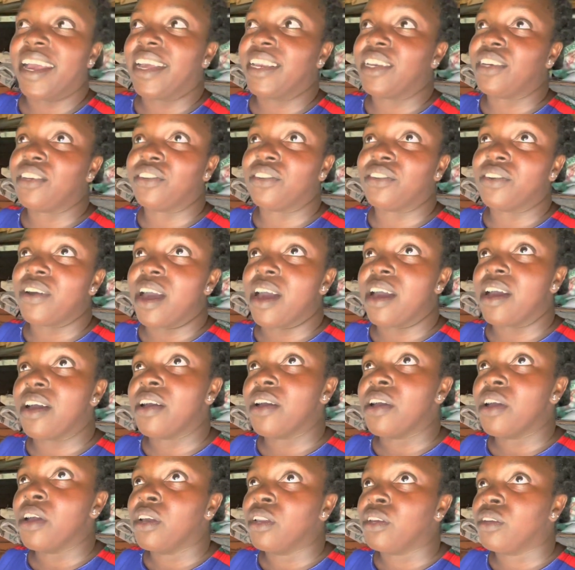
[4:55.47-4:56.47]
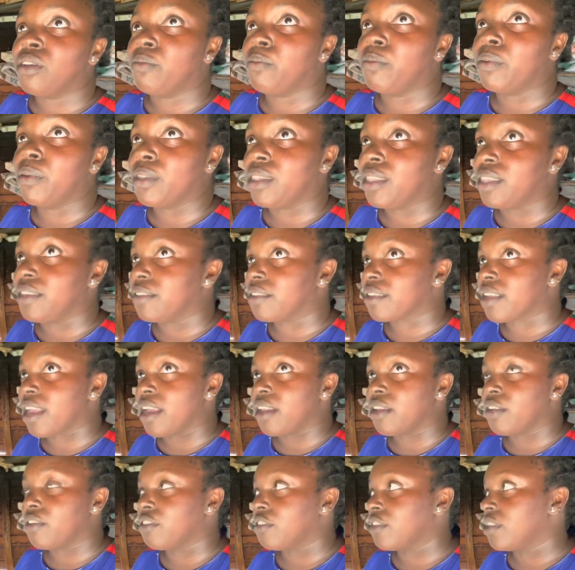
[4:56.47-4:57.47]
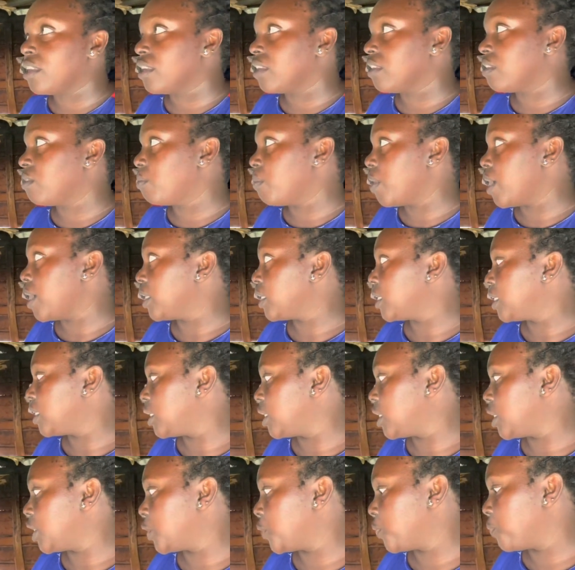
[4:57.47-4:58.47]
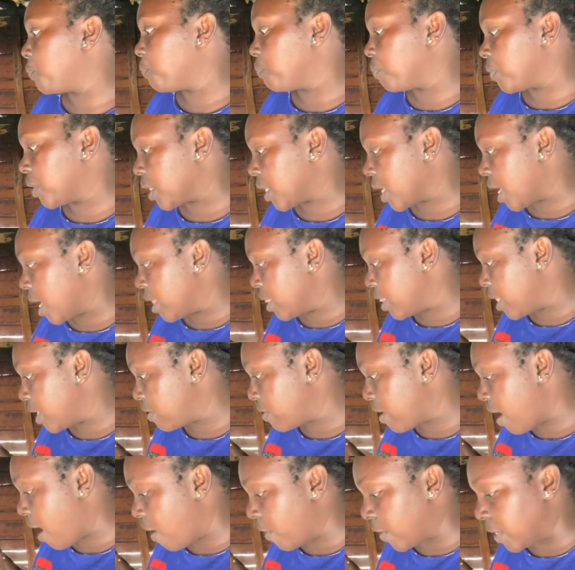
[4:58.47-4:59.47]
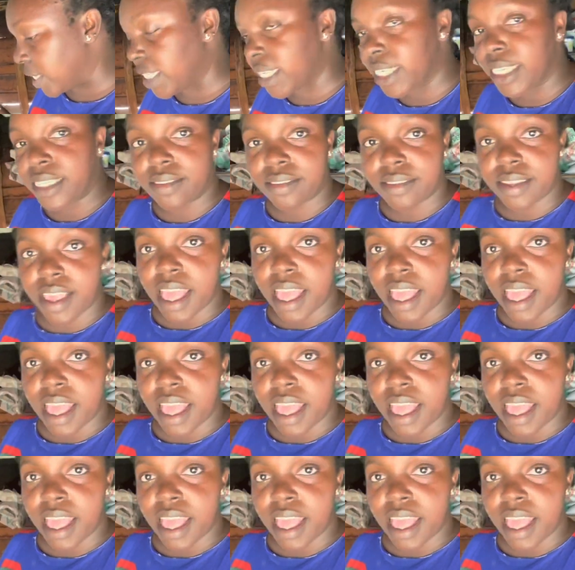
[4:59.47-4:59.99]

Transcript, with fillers: a drawer to put these kind of things but that's how it is